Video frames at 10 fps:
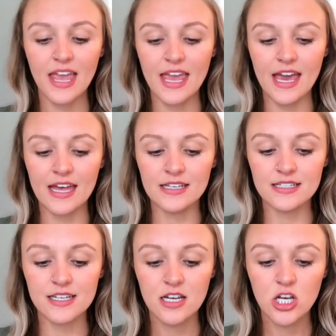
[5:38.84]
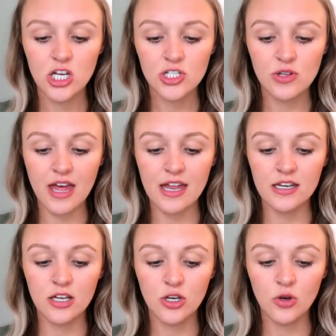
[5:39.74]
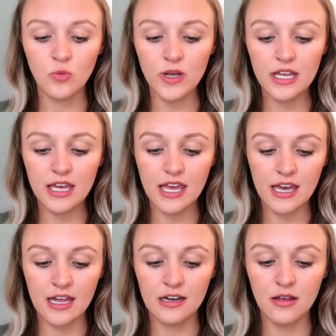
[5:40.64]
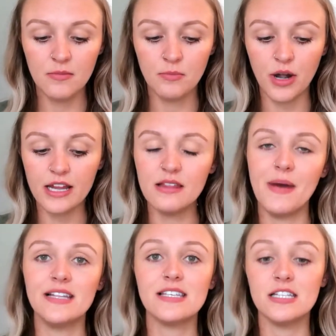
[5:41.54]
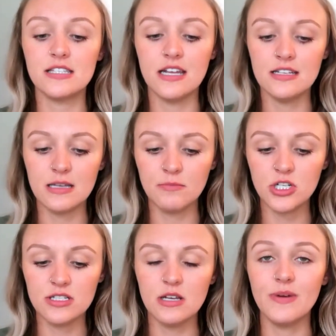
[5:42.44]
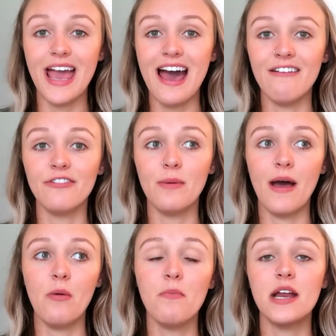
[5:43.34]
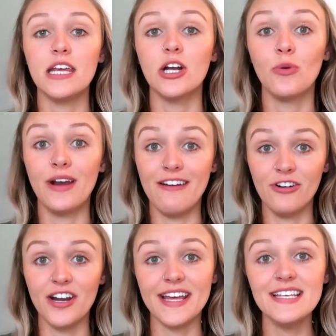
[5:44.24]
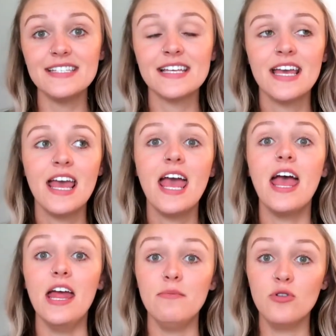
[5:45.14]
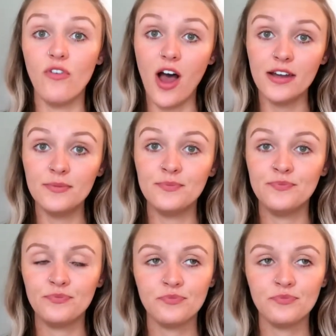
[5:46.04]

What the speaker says: And so then we can break the mindsets and assumptions that we have about money or whatever it is and move on.